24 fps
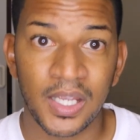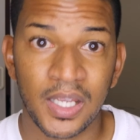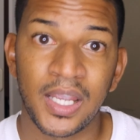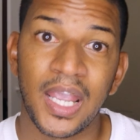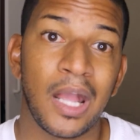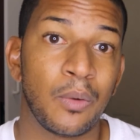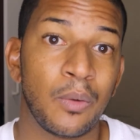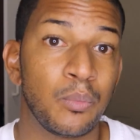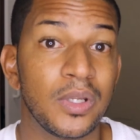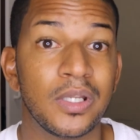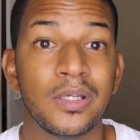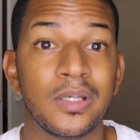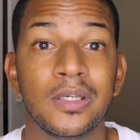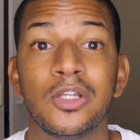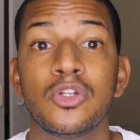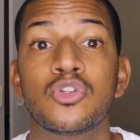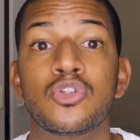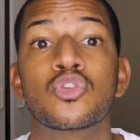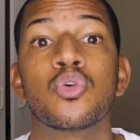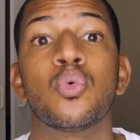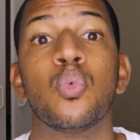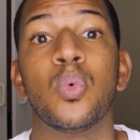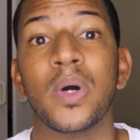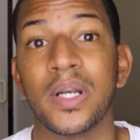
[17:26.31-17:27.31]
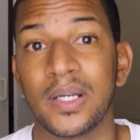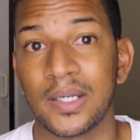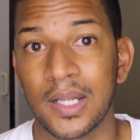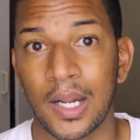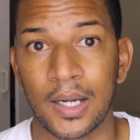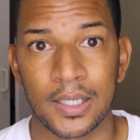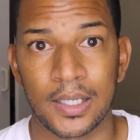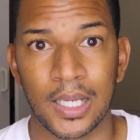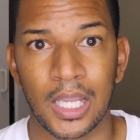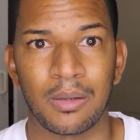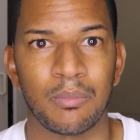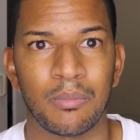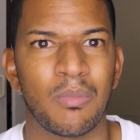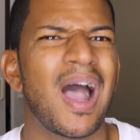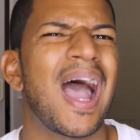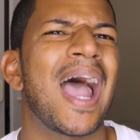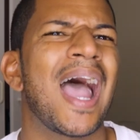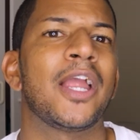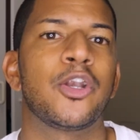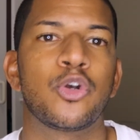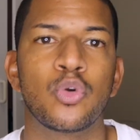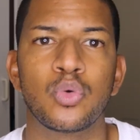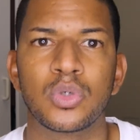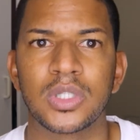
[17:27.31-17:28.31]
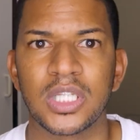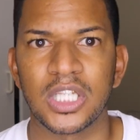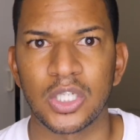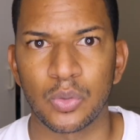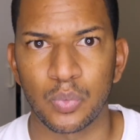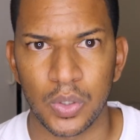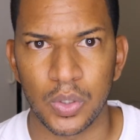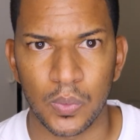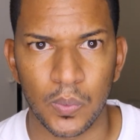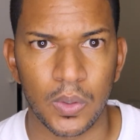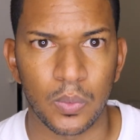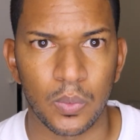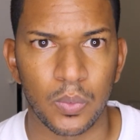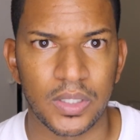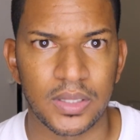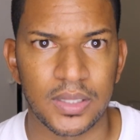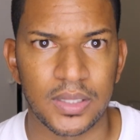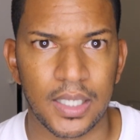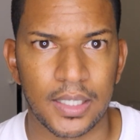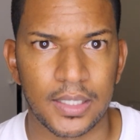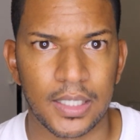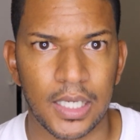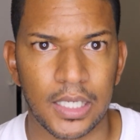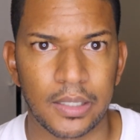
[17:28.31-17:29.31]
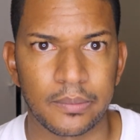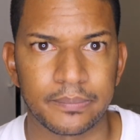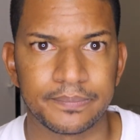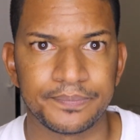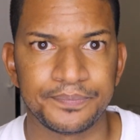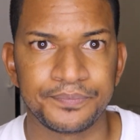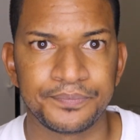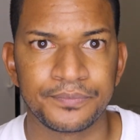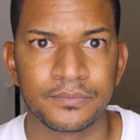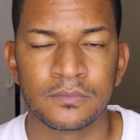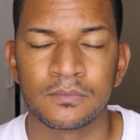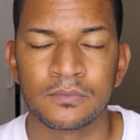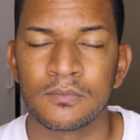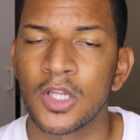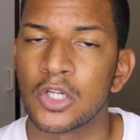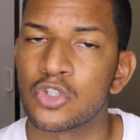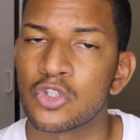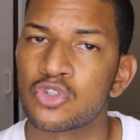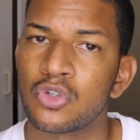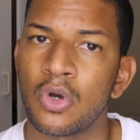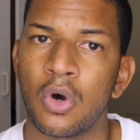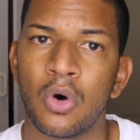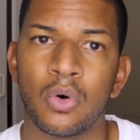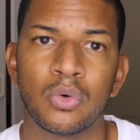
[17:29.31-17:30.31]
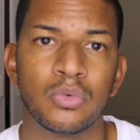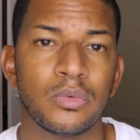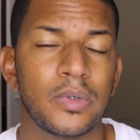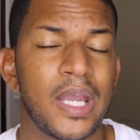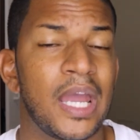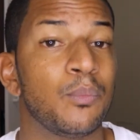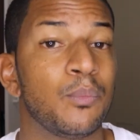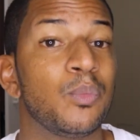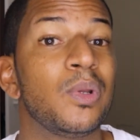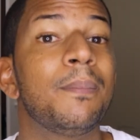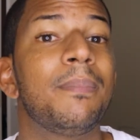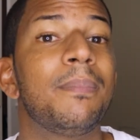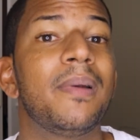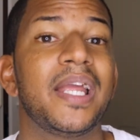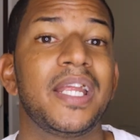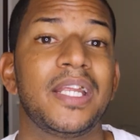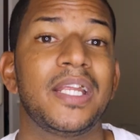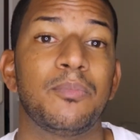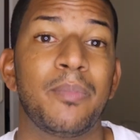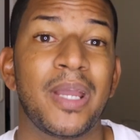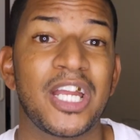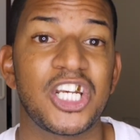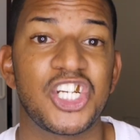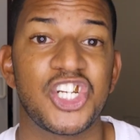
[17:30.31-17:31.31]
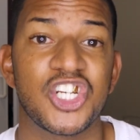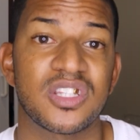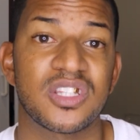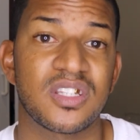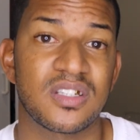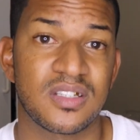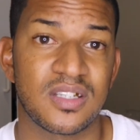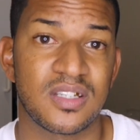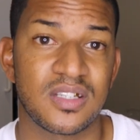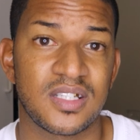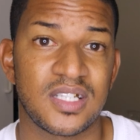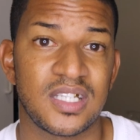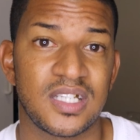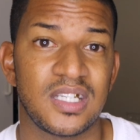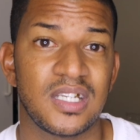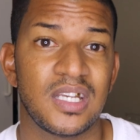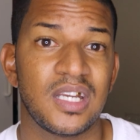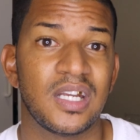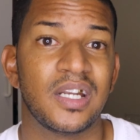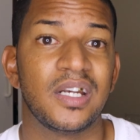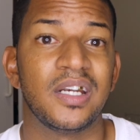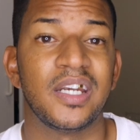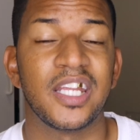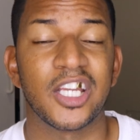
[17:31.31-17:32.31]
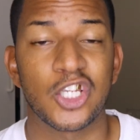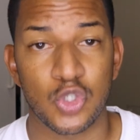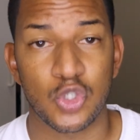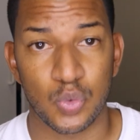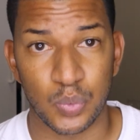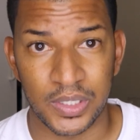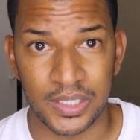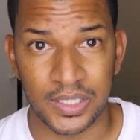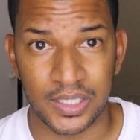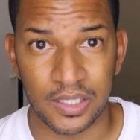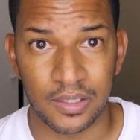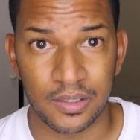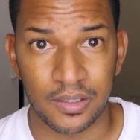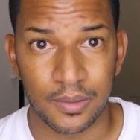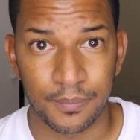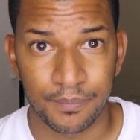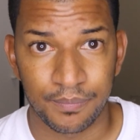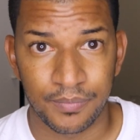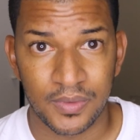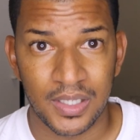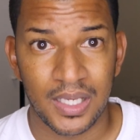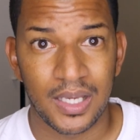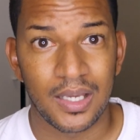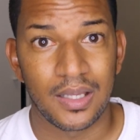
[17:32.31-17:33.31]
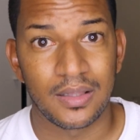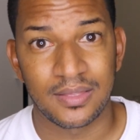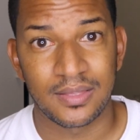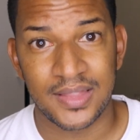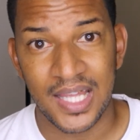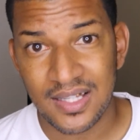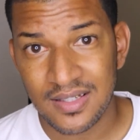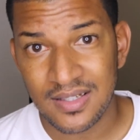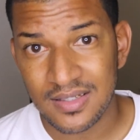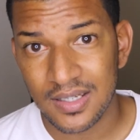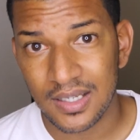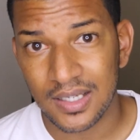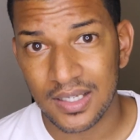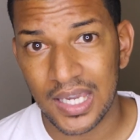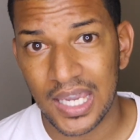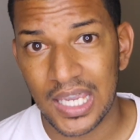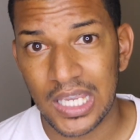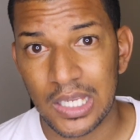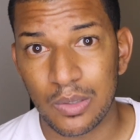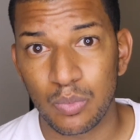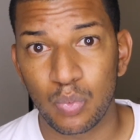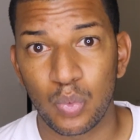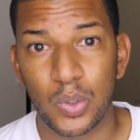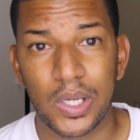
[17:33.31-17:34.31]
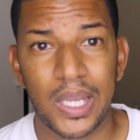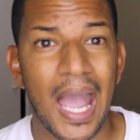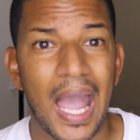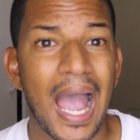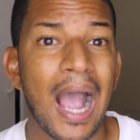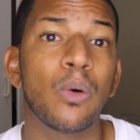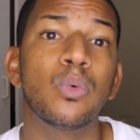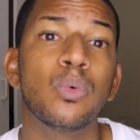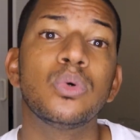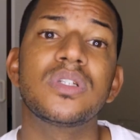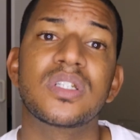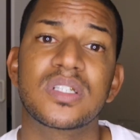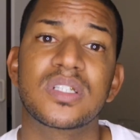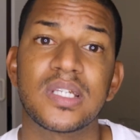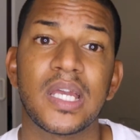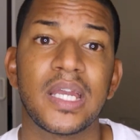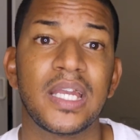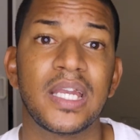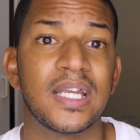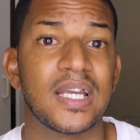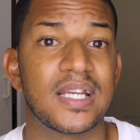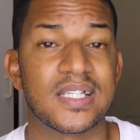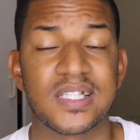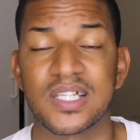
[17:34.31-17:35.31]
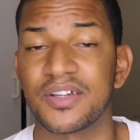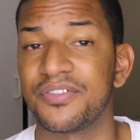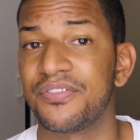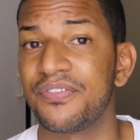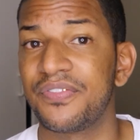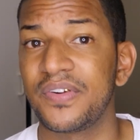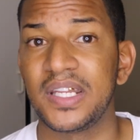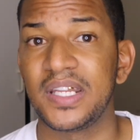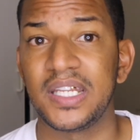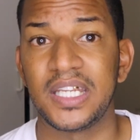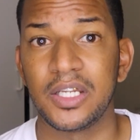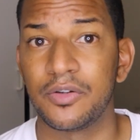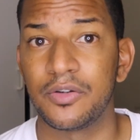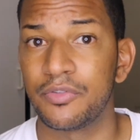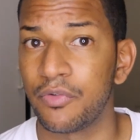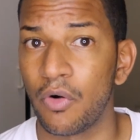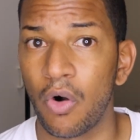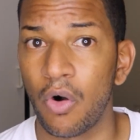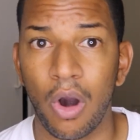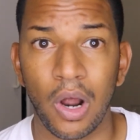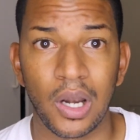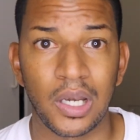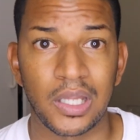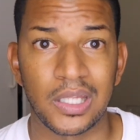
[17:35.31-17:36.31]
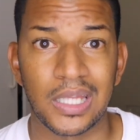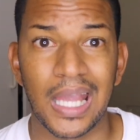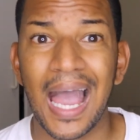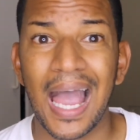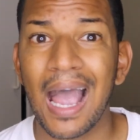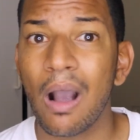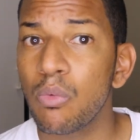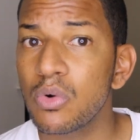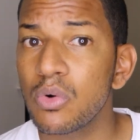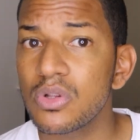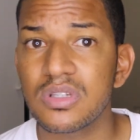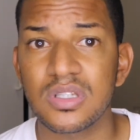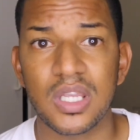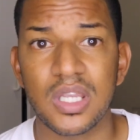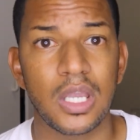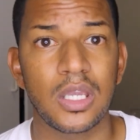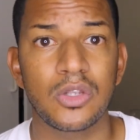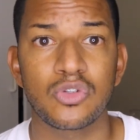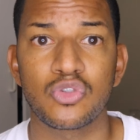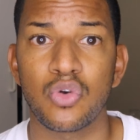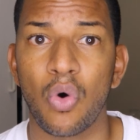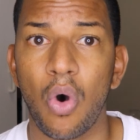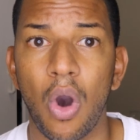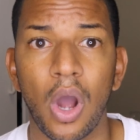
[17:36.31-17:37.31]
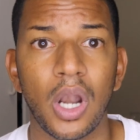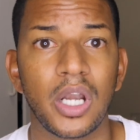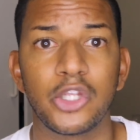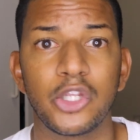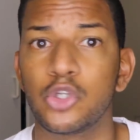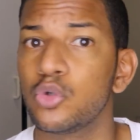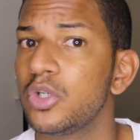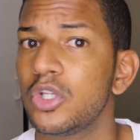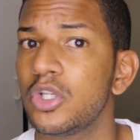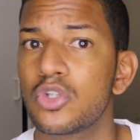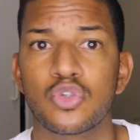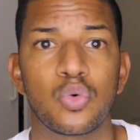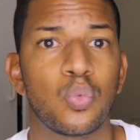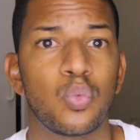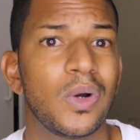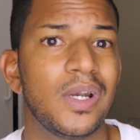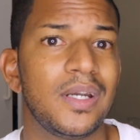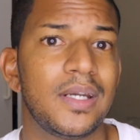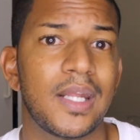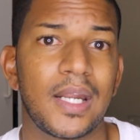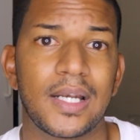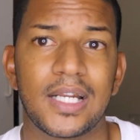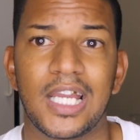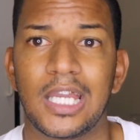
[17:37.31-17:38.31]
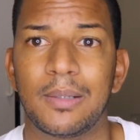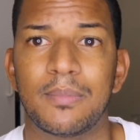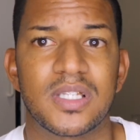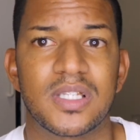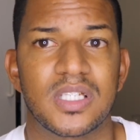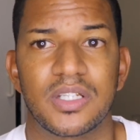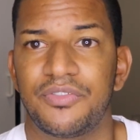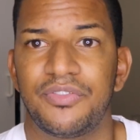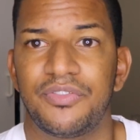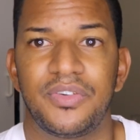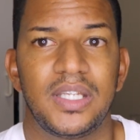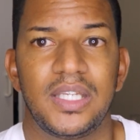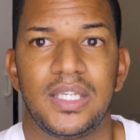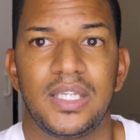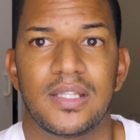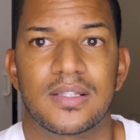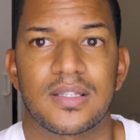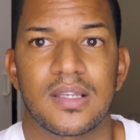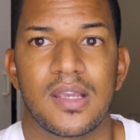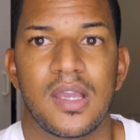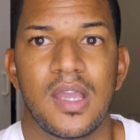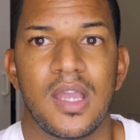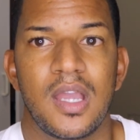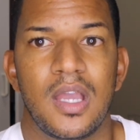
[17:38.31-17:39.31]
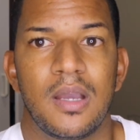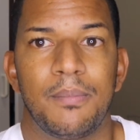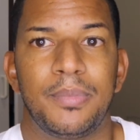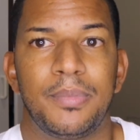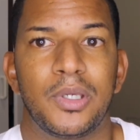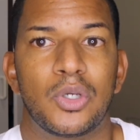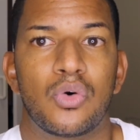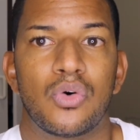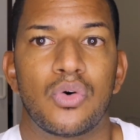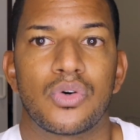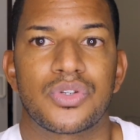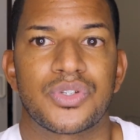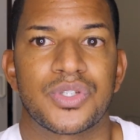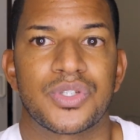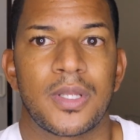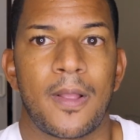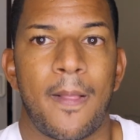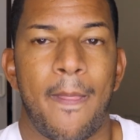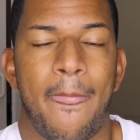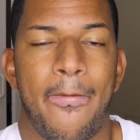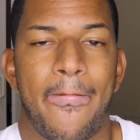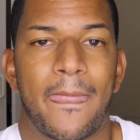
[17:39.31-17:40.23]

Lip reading: and we need to win that game. I do think we will win that game. So, and we play Manchester City next weekend. That's a game where I would say it's a free hit for Oli. I would say to Oli, you need to win that game. It's a free hit because